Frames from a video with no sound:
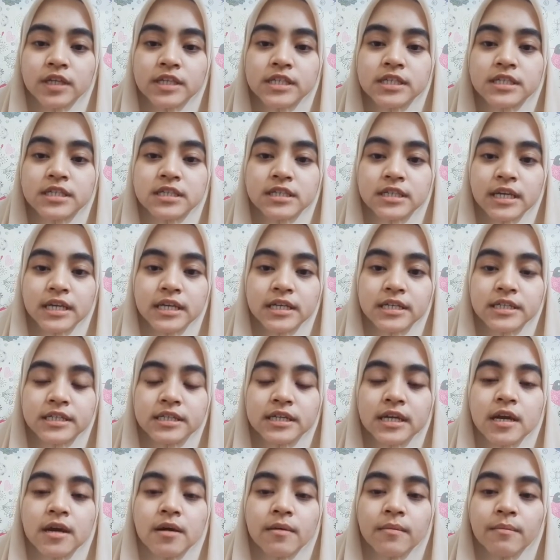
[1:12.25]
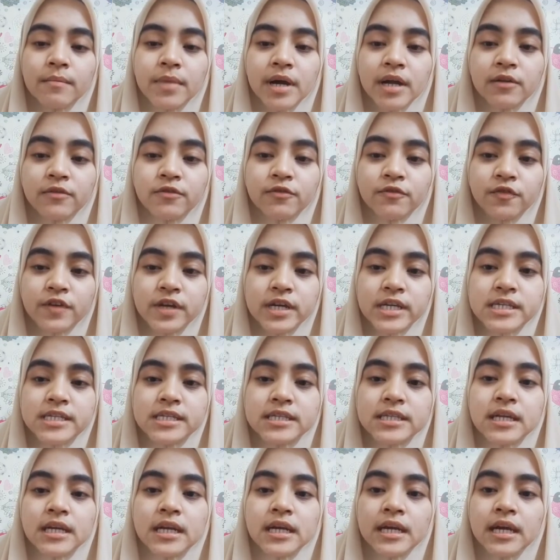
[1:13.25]
is changed but
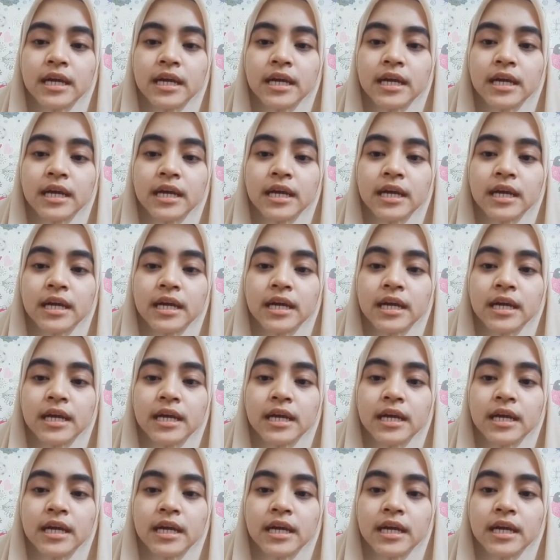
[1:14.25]
phase